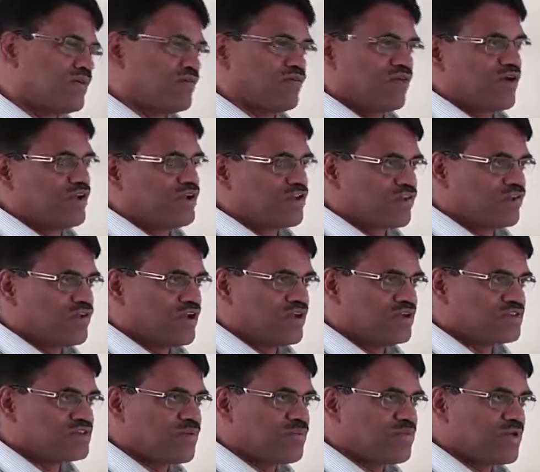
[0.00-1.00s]
Are you referring
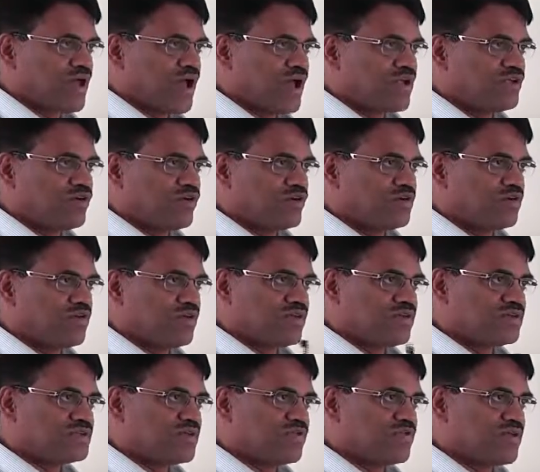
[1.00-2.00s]
to something I talked about
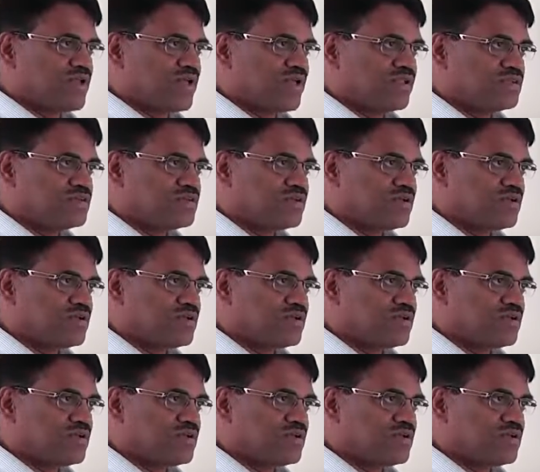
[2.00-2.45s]
or somebody else?